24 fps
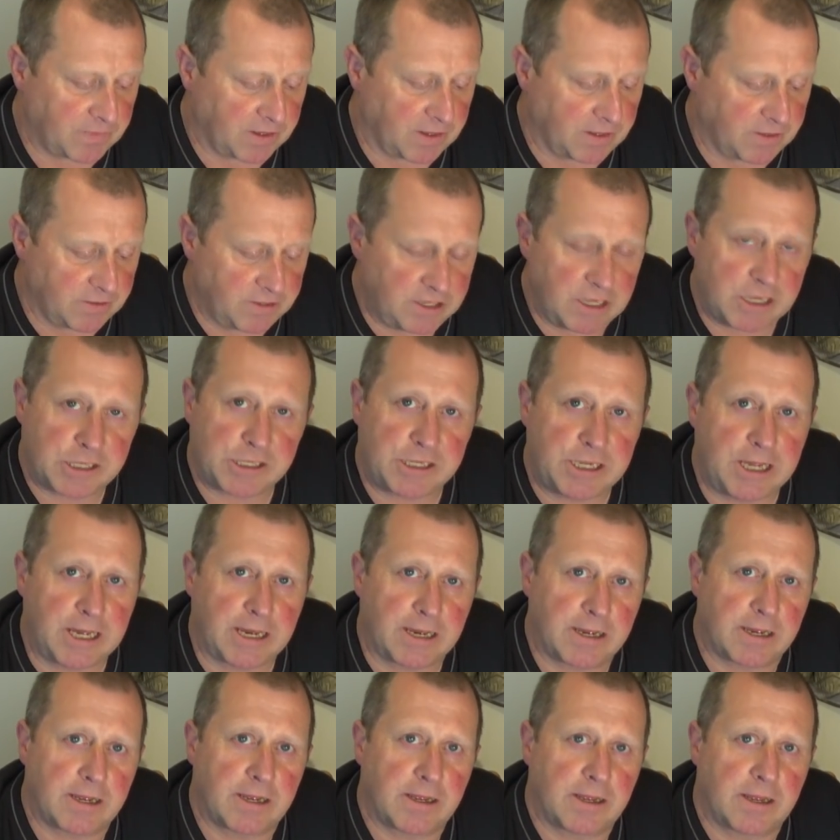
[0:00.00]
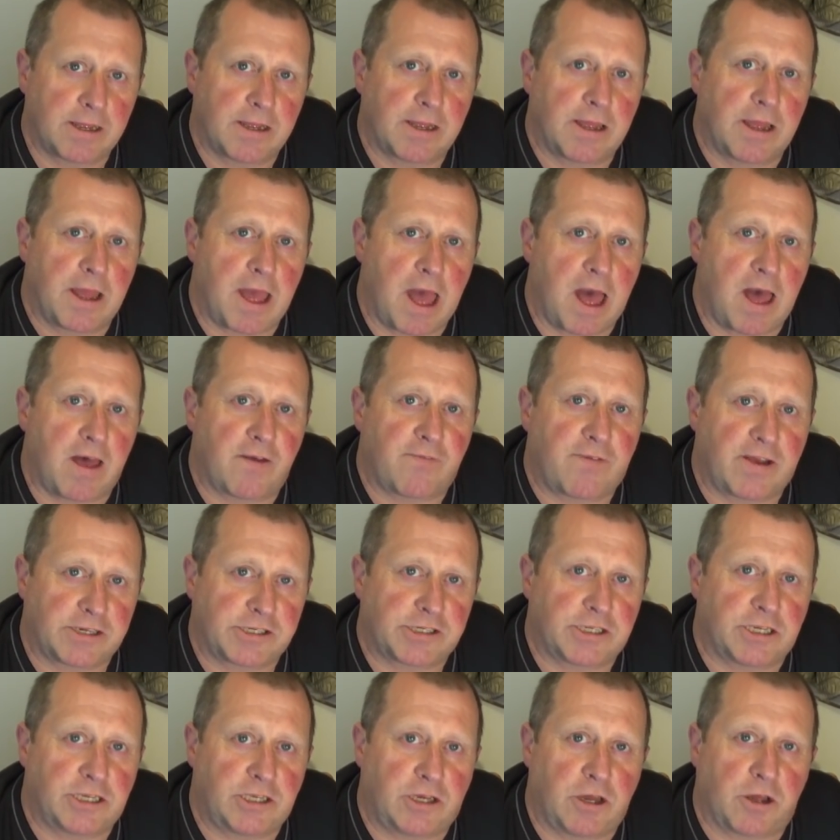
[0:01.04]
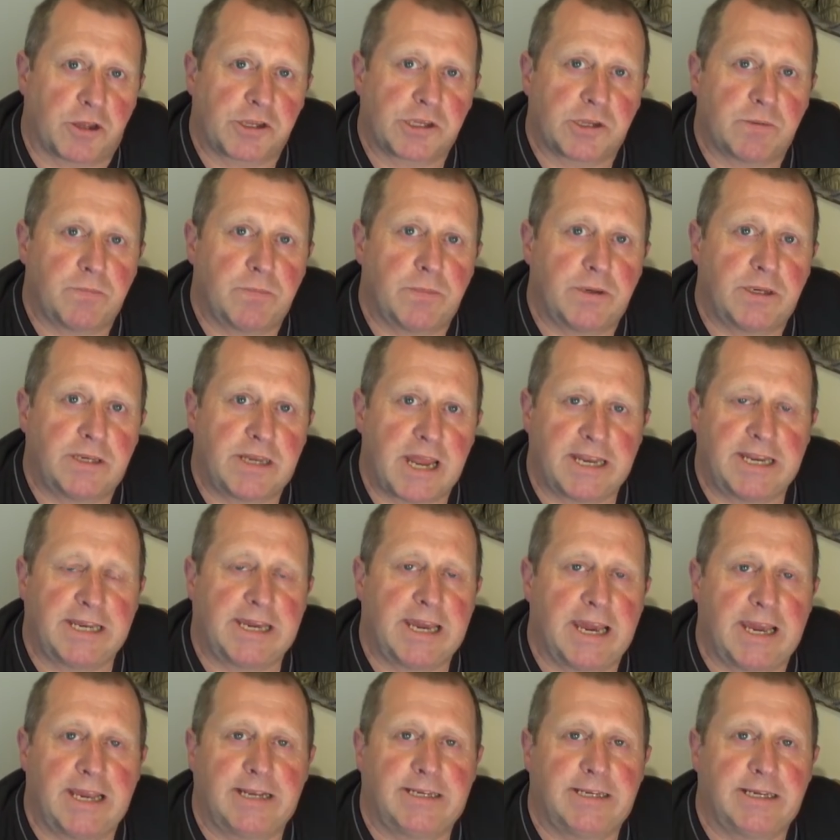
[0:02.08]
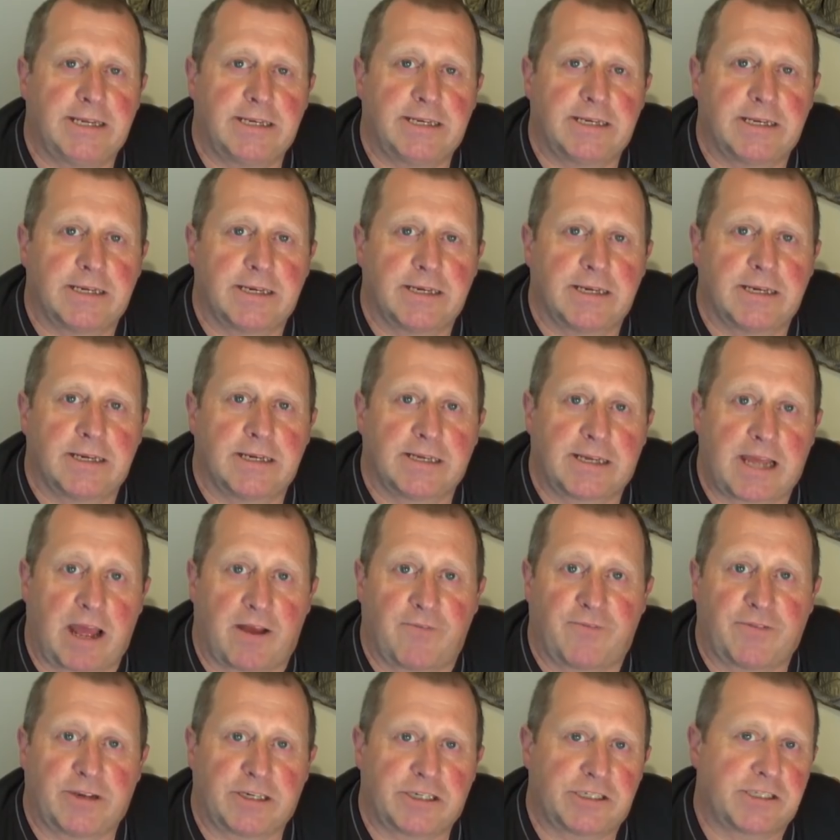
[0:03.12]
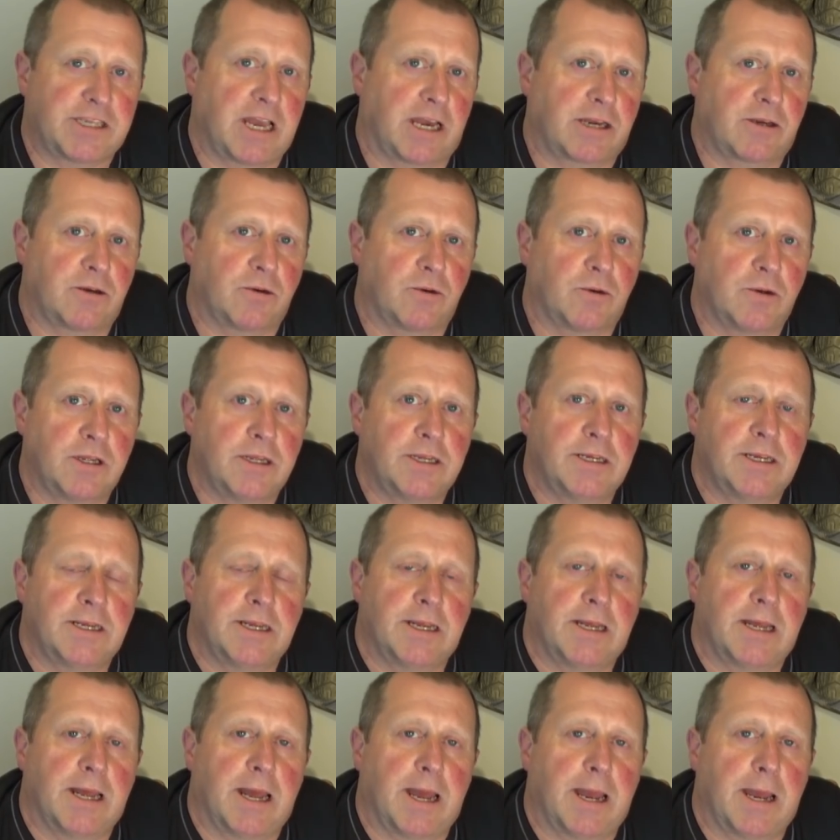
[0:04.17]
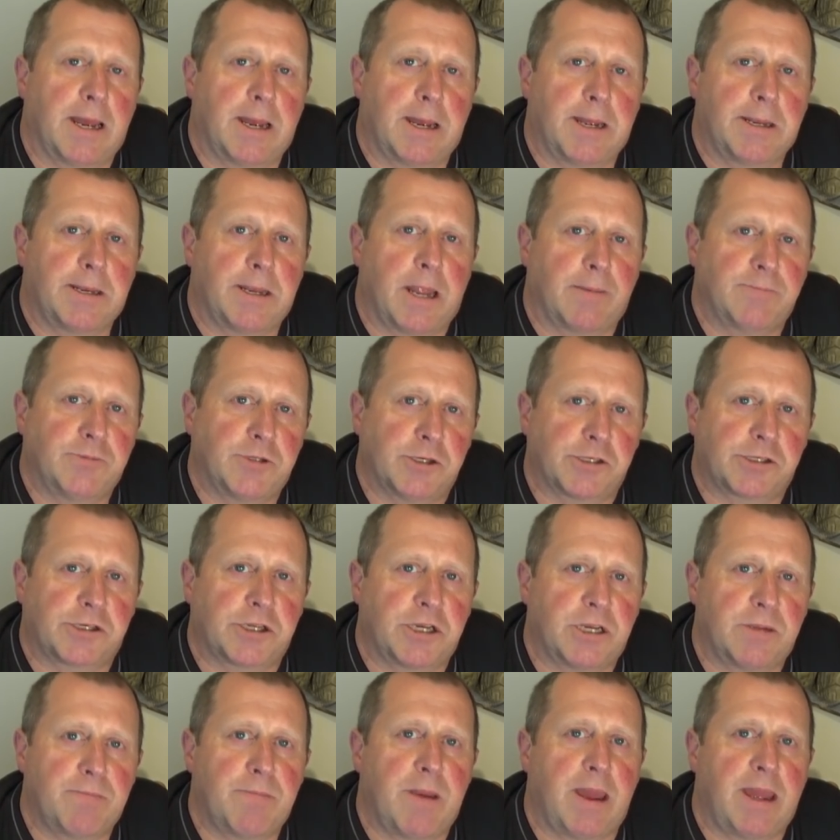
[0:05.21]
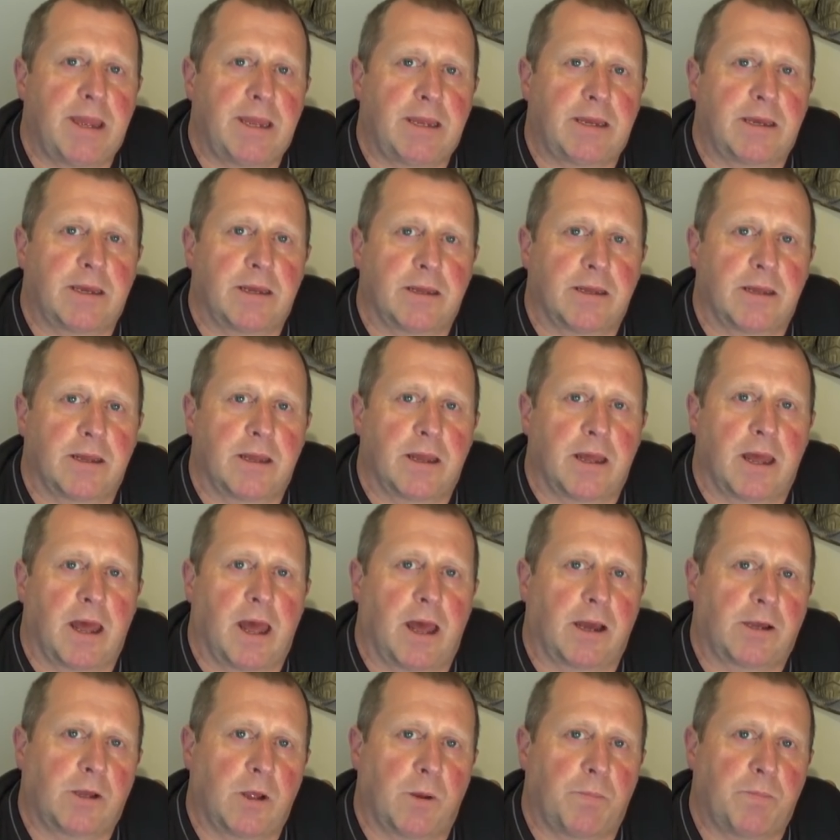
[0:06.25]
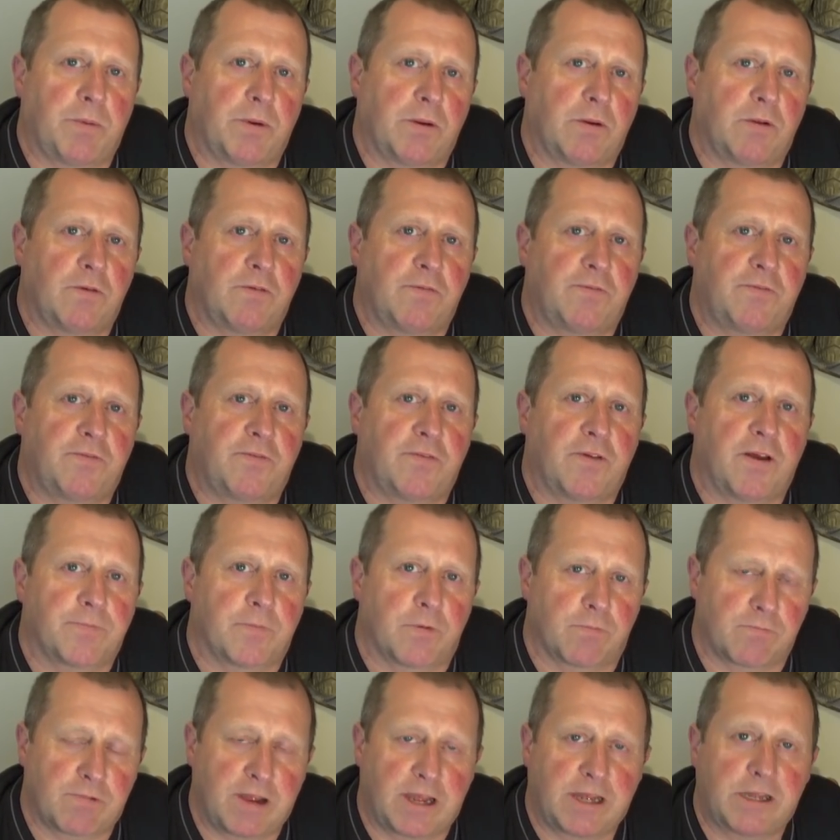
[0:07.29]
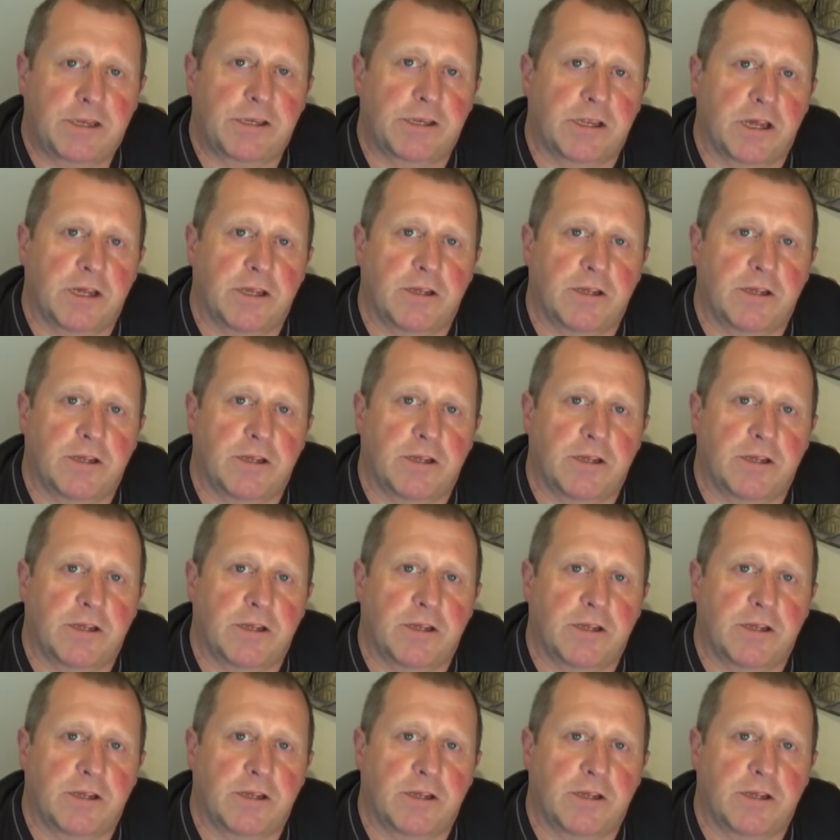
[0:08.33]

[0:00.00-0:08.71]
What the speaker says: This year, I've actually got some dedicated catfish tackle, and I'm just going to make a couple of rigs